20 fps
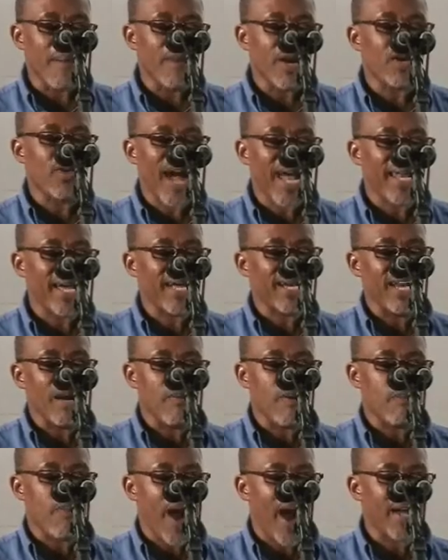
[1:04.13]
Democratic
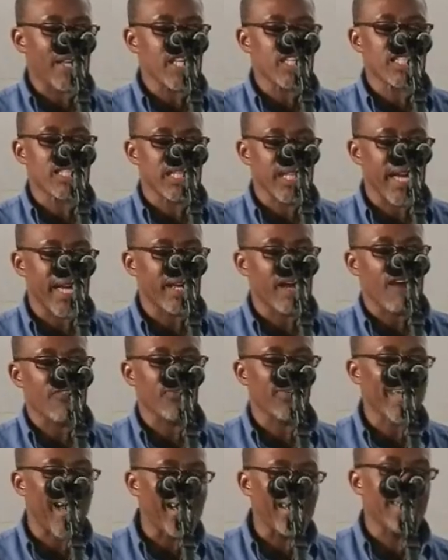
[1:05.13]
Labour Party slate
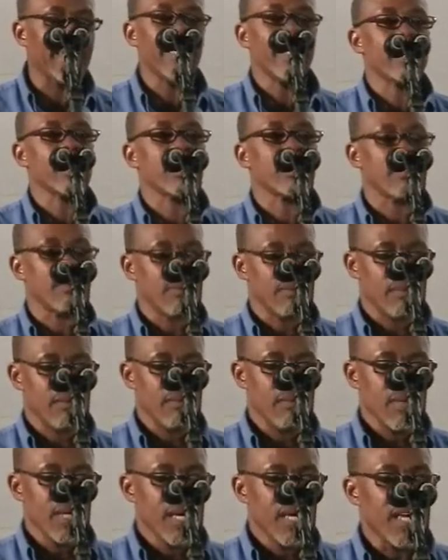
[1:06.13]
of candidates
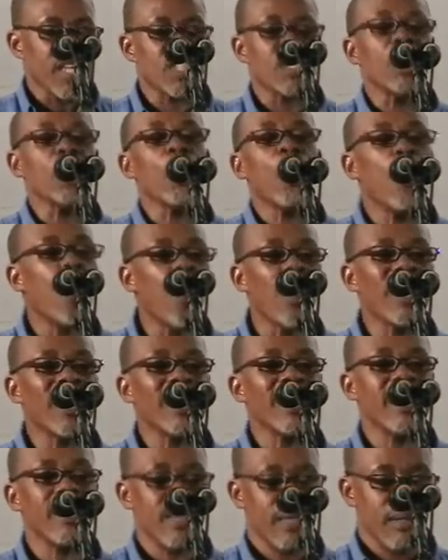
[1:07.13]
is the
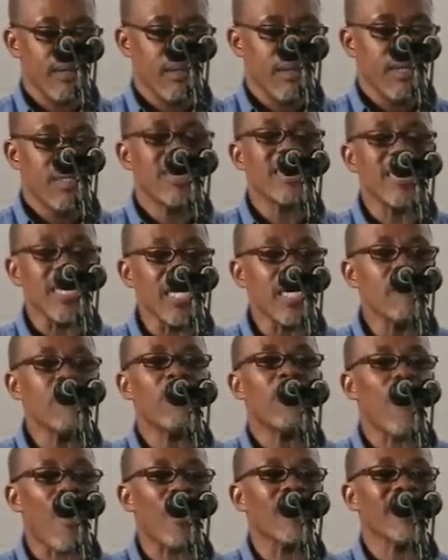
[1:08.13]
only
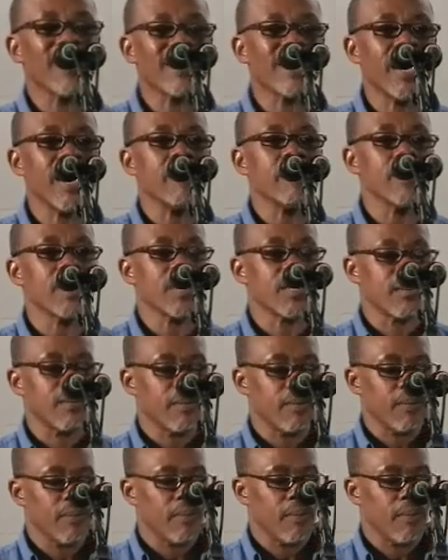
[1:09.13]
team for the times.